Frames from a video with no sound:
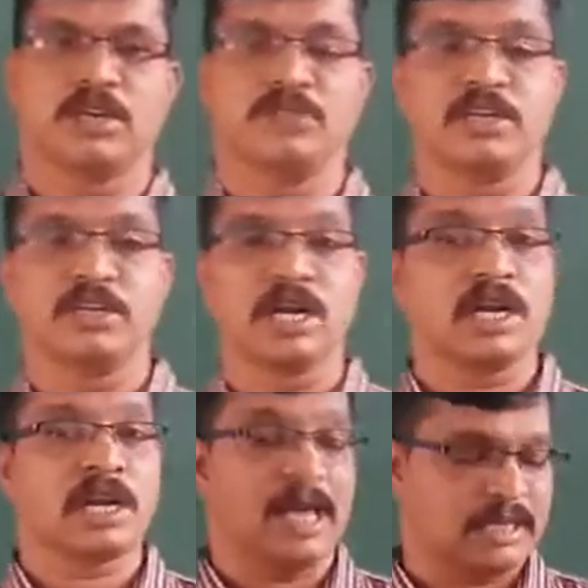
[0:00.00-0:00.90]
If it is
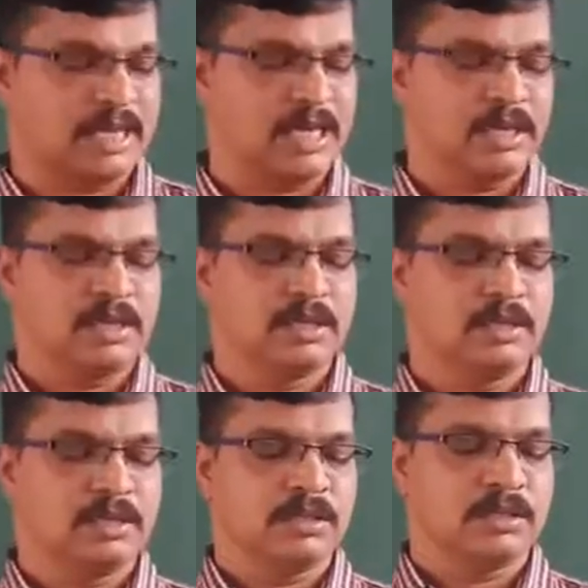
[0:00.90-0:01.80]
not like that,
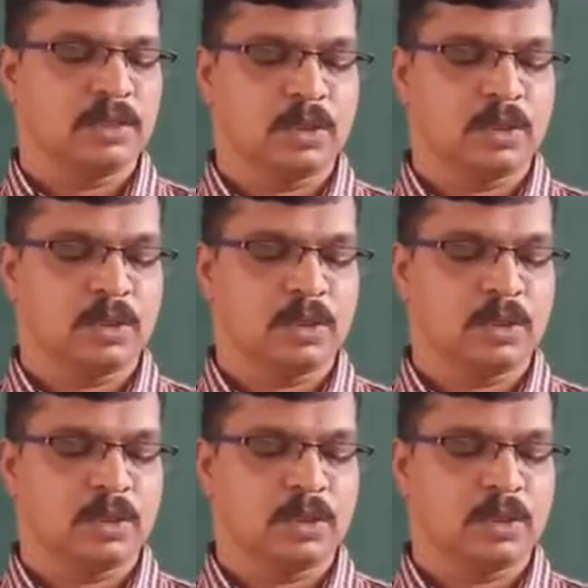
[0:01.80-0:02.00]
you